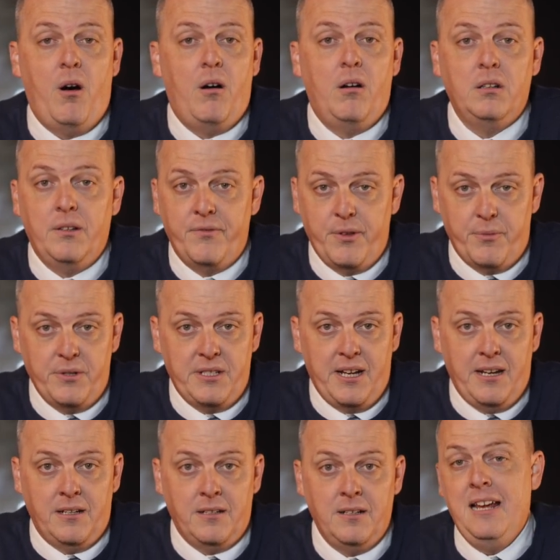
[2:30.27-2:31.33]
all of the
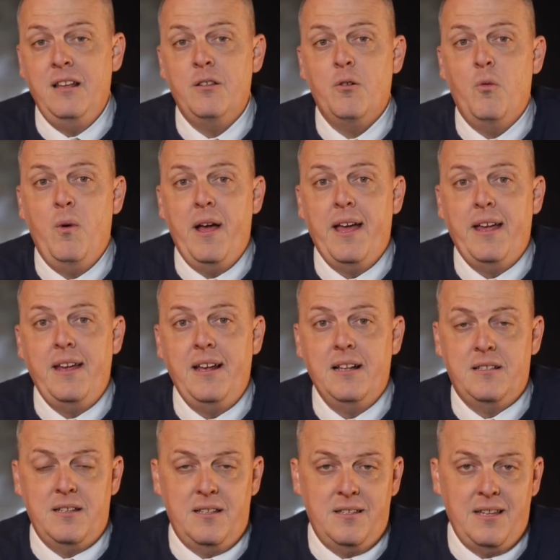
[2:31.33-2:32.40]
retainer. Either way,
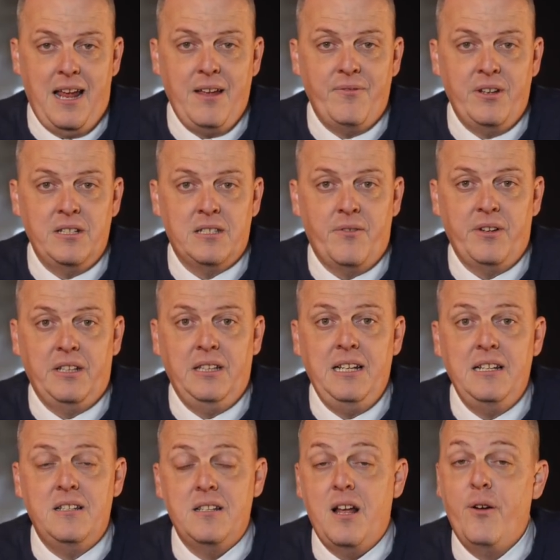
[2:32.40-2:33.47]
it's a savings of at
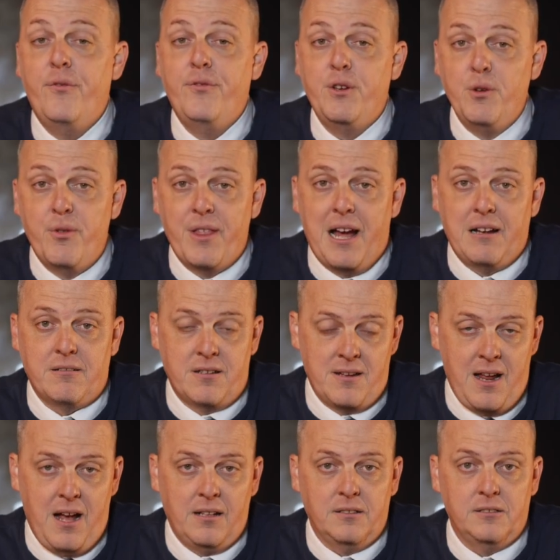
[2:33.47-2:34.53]
least a few
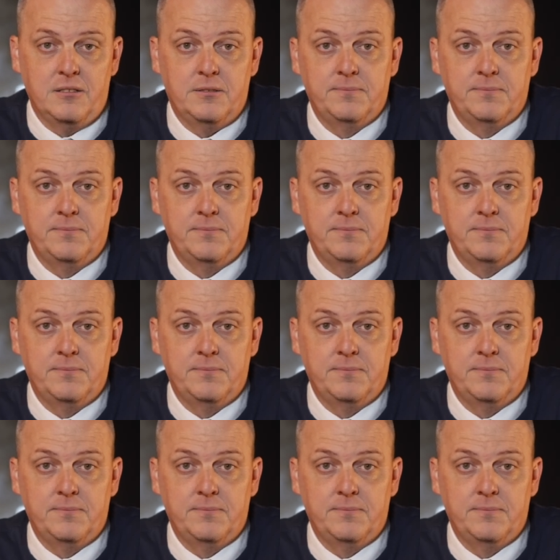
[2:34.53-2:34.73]
$1,000s.